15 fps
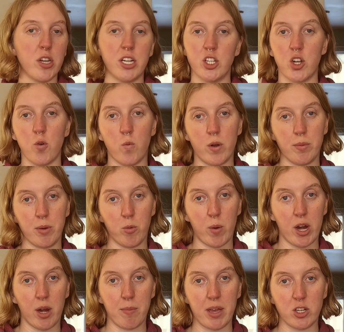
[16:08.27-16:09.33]
and don't want to be
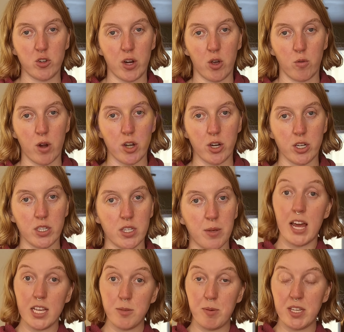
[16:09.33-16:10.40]
wearing my trail runners. The
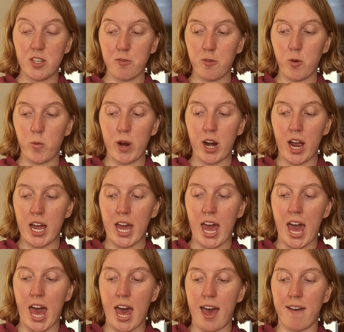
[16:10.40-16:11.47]
next piece of footwear I
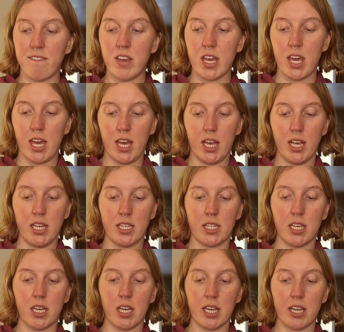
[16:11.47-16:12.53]
have
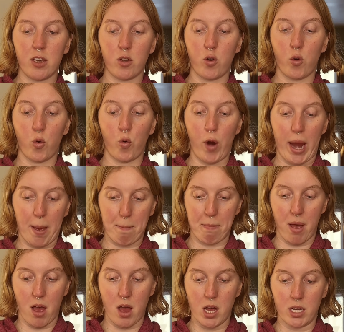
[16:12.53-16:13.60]
is
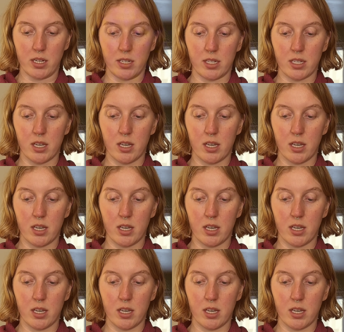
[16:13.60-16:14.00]
crampons.